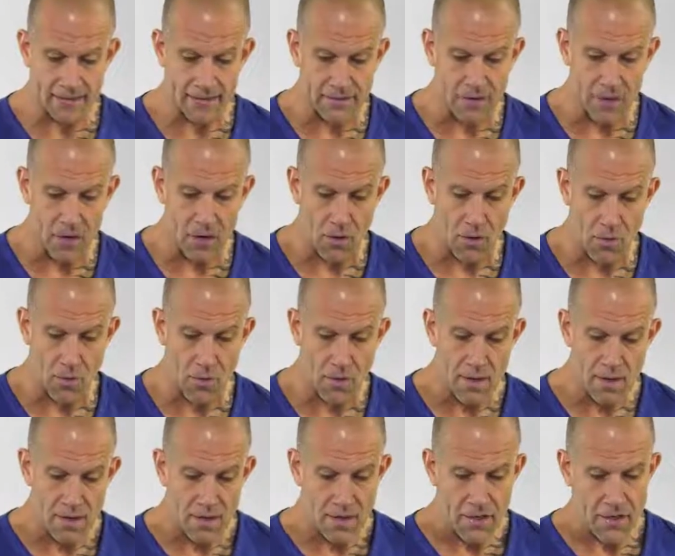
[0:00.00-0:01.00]
So,
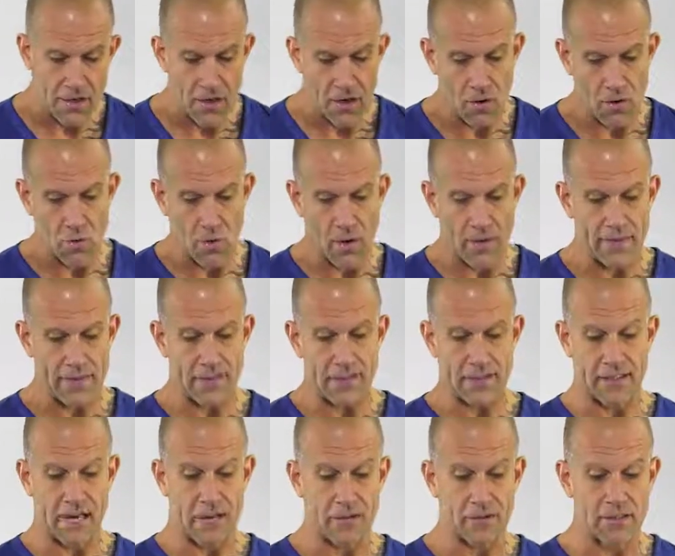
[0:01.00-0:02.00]
you know, when the
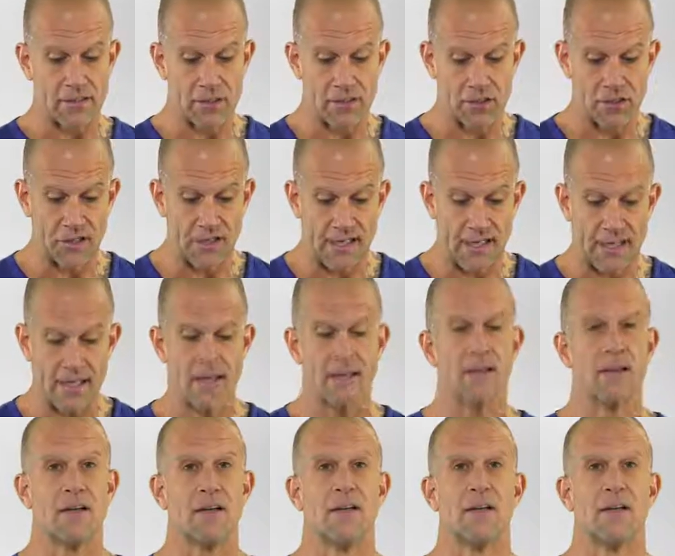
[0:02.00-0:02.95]
delta G